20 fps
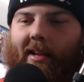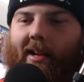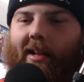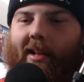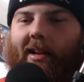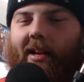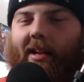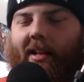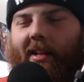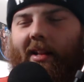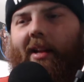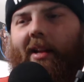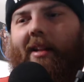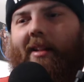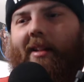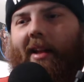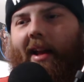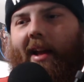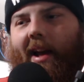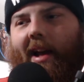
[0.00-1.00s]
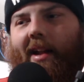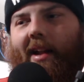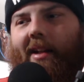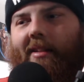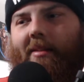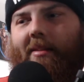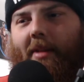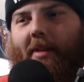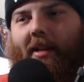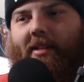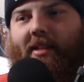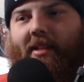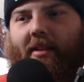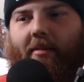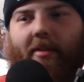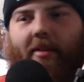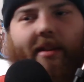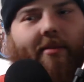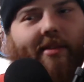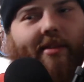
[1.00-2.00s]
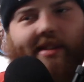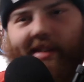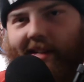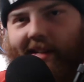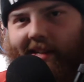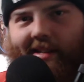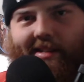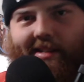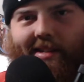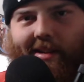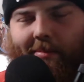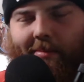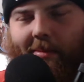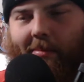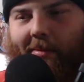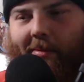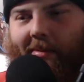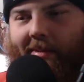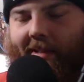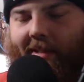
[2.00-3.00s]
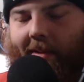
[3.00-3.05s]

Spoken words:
And they added some things that you've never seen in zombie movies.